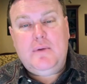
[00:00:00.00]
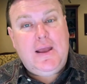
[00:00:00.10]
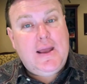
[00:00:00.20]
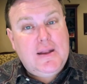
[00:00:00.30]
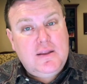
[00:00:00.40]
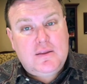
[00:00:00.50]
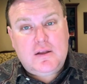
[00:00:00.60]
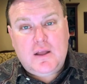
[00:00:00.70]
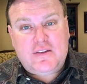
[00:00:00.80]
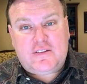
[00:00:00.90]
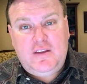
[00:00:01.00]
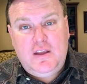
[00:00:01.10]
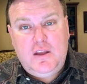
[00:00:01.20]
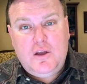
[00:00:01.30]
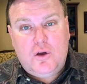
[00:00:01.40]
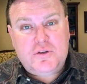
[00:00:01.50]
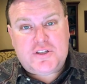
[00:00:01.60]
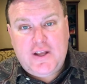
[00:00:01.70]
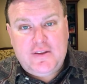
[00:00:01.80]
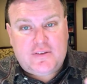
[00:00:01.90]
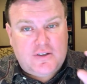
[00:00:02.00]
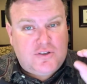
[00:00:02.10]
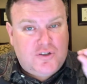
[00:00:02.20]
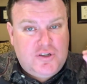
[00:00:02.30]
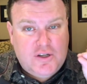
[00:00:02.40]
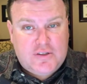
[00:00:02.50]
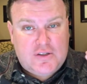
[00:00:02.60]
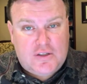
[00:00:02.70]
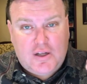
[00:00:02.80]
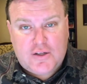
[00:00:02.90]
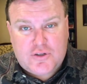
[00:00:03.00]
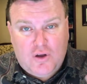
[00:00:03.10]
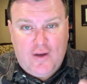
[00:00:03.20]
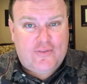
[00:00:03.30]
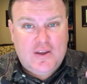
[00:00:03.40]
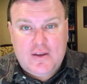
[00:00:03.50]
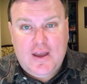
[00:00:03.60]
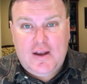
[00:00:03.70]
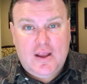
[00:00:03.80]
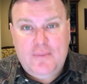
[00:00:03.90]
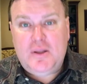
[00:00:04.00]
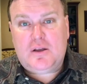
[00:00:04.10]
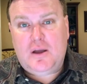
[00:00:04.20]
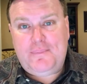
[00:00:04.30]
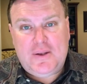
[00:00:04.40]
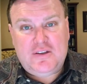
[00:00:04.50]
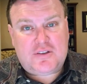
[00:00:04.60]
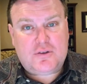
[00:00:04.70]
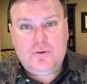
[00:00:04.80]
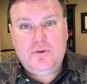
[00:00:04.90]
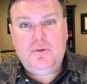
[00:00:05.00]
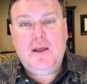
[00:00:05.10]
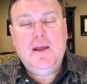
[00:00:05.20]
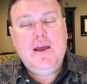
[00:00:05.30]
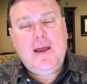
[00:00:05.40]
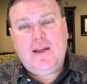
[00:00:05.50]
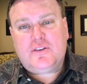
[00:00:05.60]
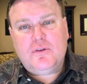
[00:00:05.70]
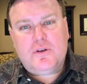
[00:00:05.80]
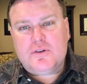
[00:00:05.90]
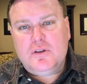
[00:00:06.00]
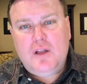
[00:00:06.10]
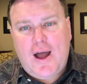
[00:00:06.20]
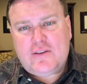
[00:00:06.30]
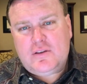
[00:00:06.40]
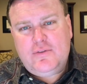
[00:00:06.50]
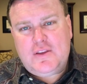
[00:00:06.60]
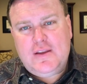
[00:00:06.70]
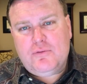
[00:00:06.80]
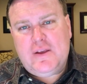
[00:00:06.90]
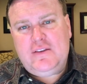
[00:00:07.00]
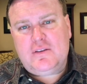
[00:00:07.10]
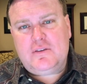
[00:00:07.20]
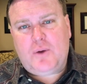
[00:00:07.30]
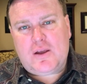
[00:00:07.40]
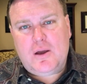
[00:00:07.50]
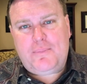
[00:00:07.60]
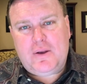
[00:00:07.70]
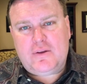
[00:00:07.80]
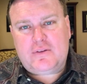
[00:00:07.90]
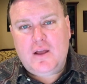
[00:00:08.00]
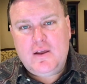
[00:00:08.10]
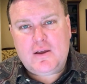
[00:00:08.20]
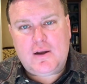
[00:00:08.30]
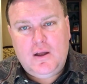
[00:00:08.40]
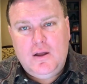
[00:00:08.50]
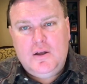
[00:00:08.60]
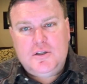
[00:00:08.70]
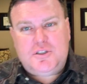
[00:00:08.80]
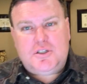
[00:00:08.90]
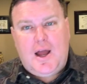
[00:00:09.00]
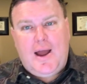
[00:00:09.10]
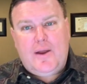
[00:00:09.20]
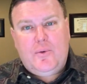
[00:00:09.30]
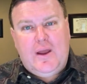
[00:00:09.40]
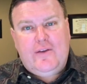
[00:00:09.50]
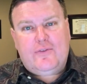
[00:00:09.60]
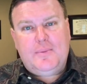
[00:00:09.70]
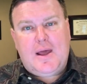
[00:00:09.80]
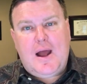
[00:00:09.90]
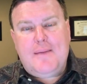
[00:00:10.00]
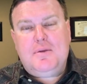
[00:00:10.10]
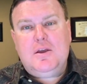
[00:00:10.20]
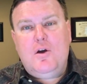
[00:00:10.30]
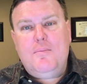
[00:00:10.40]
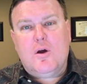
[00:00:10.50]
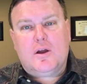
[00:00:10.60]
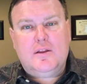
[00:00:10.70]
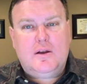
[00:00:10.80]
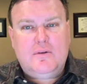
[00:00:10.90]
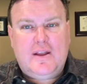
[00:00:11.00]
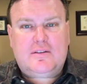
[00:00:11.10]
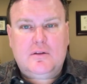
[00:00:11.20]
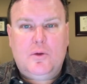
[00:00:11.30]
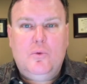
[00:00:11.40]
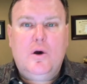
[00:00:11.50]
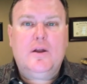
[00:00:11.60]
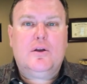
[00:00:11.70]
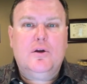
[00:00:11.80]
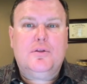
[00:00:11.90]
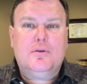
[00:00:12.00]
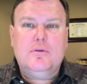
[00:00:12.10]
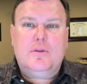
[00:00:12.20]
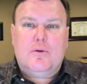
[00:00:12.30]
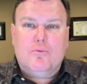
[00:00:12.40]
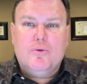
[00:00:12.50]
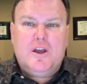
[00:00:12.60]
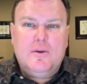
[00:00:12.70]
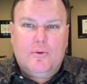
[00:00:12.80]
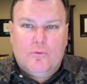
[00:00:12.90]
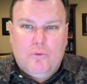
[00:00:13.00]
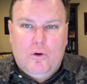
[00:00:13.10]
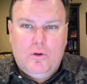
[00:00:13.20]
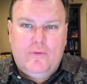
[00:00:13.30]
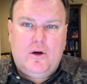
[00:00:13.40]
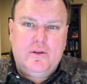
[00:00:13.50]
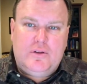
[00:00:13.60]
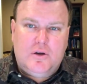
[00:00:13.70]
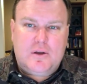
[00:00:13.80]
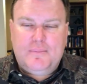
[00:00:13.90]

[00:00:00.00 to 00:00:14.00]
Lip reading: Anything that CEO says that's just a touch off can get him and the company sued. And so there's lots of reasons why companies kind of shy away from that IPO market. They don't necessarily want to go through the rigmarole of all the dog and